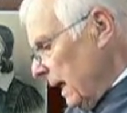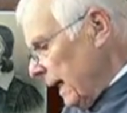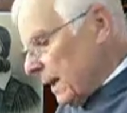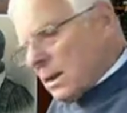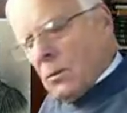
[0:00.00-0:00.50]

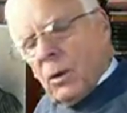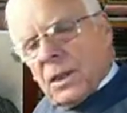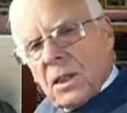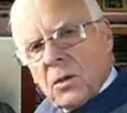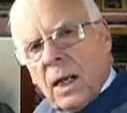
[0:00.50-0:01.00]
And uh,
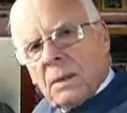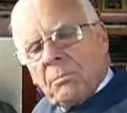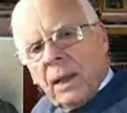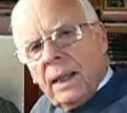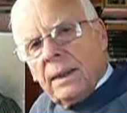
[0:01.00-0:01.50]
what is
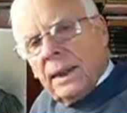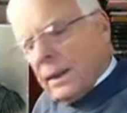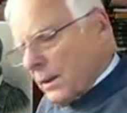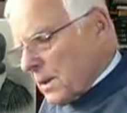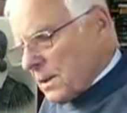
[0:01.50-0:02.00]
quite plain
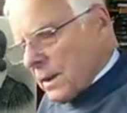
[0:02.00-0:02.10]
here is